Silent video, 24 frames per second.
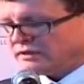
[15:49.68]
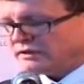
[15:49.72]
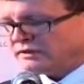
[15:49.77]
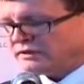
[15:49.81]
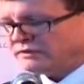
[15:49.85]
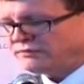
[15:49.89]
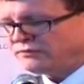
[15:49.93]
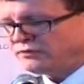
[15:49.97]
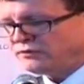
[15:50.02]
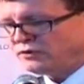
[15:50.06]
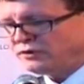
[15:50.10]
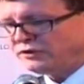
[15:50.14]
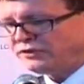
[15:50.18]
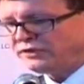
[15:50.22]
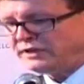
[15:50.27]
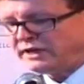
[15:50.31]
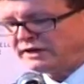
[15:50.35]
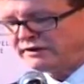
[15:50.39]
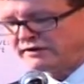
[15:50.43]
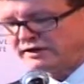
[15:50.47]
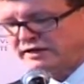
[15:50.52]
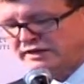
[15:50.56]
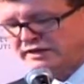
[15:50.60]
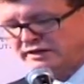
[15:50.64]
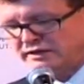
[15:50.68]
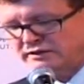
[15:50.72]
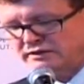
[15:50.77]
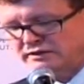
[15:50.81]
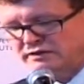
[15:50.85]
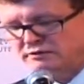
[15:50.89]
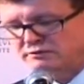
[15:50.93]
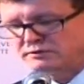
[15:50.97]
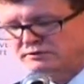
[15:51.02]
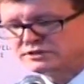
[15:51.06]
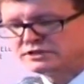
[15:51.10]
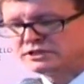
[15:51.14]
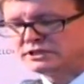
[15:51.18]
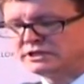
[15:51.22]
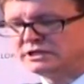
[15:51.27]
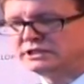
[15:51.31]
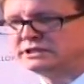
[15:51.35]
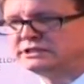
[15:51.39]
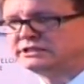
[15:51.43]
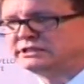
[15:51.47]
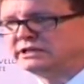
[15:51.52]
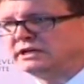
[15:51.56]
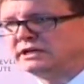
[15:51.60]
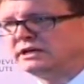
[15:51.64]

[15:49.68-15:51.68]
The fourth area, which is